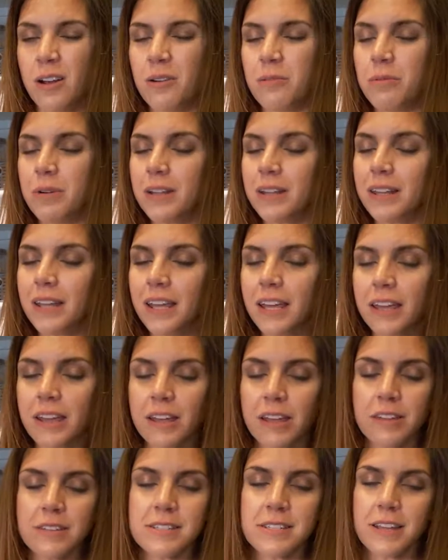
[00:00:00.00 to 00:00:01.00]

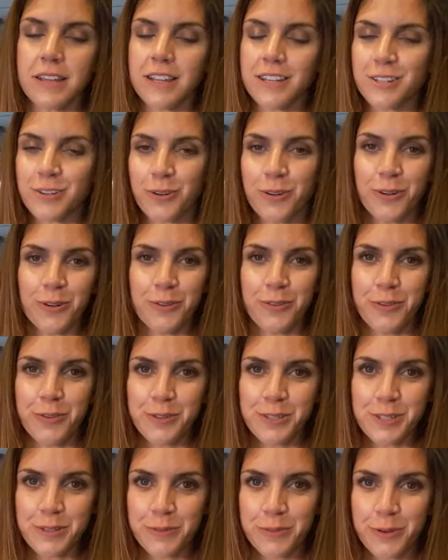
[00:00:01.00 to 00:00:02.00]
Really sticking to whole
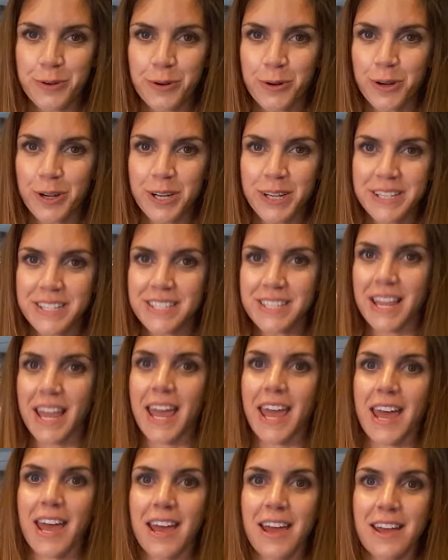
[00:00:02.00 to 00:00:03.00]
foods, of course,
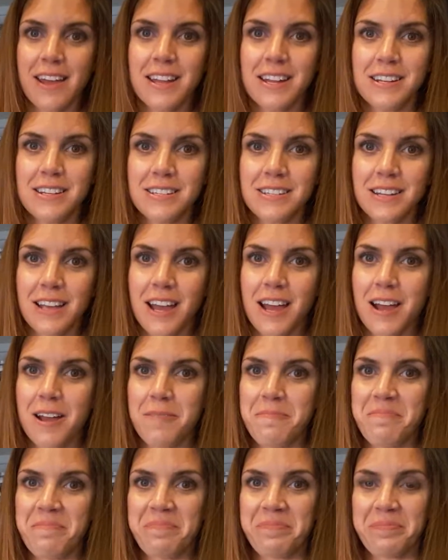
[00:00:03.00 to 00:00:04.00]
and
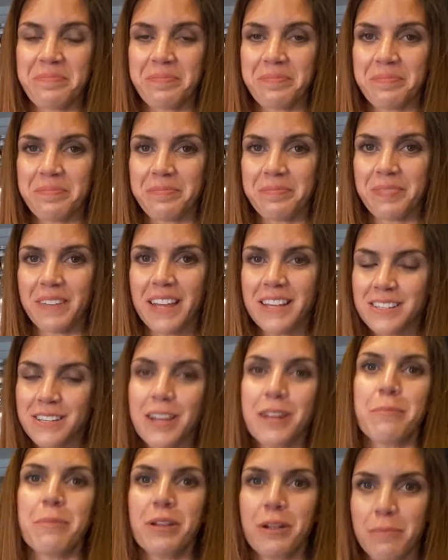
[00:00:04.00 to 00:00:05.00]
is
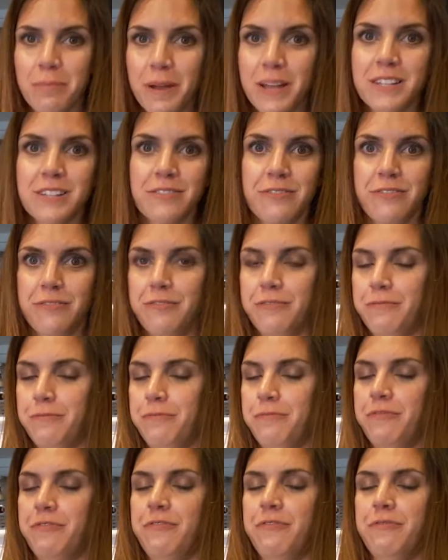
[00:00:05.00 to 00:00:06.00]
going to be your best
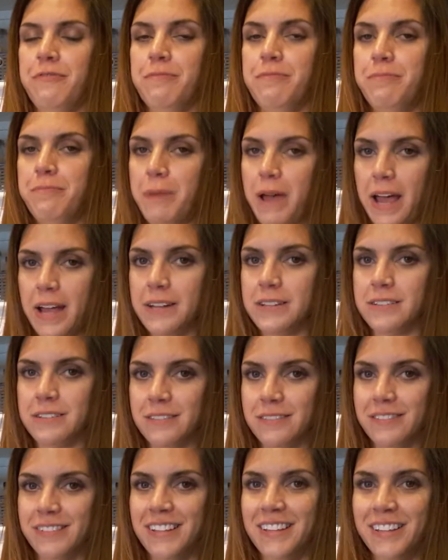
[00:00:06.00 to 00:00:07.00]
bet.
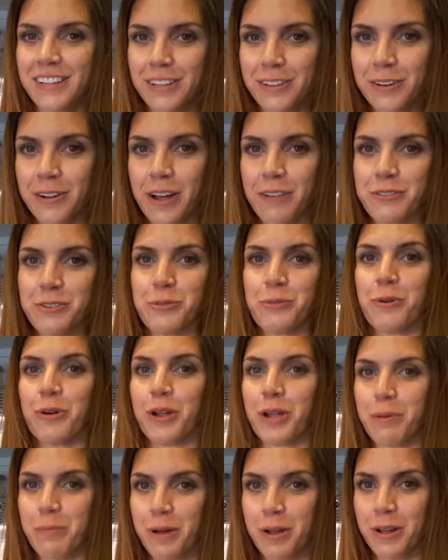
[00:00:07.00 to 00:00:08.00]
You don't have to
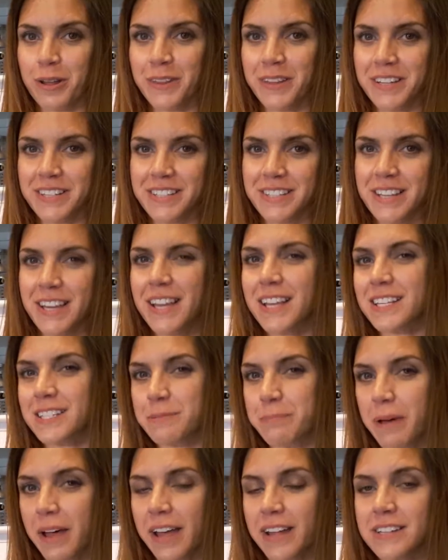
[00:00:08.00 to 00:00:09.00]
worry about all these things,
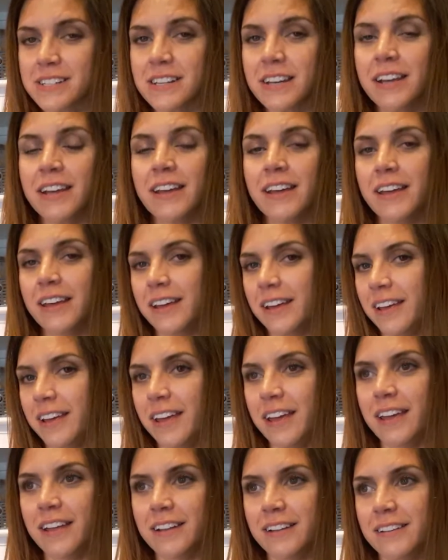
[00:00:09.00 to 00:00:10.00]
but
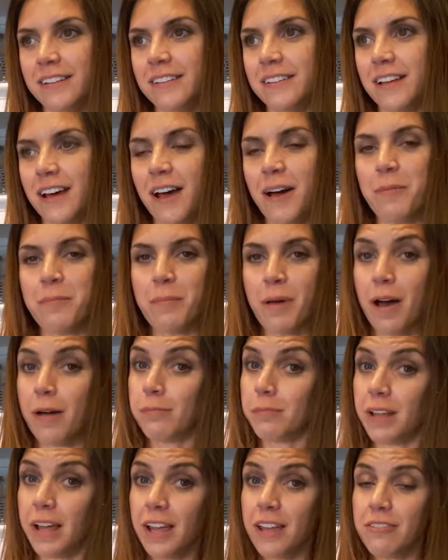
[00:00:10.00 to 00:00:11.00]
in a
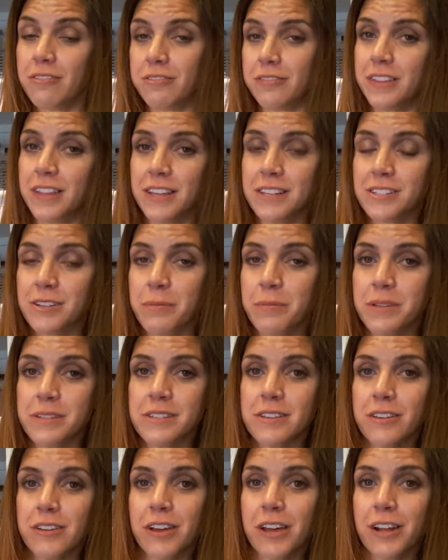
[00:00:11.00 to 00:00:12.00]
mom life, things are
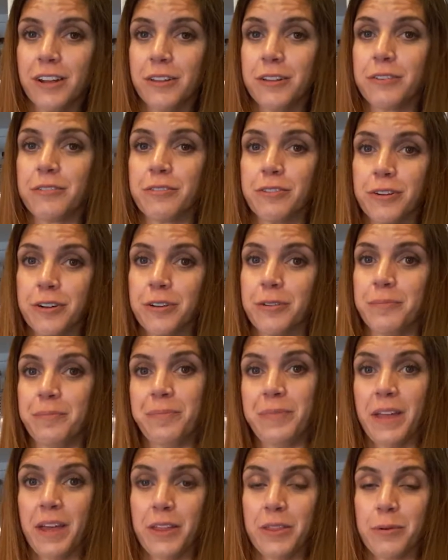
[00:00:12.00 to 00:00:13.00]
busy. You got to look for
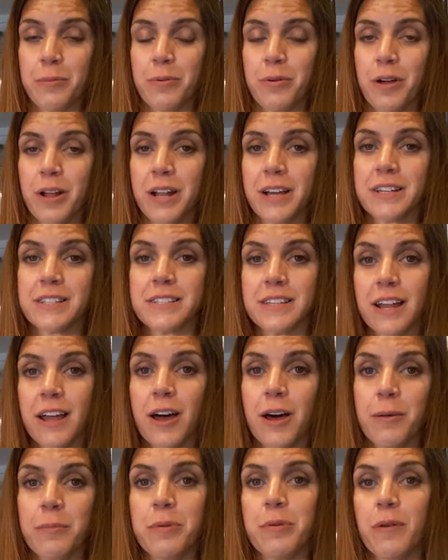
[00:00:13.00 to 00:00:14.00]
other products that
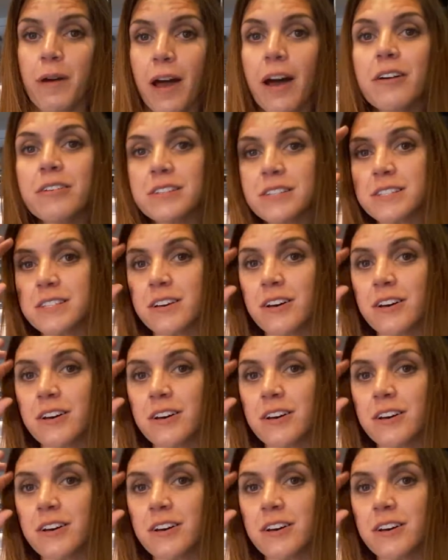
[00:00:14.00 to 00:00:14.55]
help you out.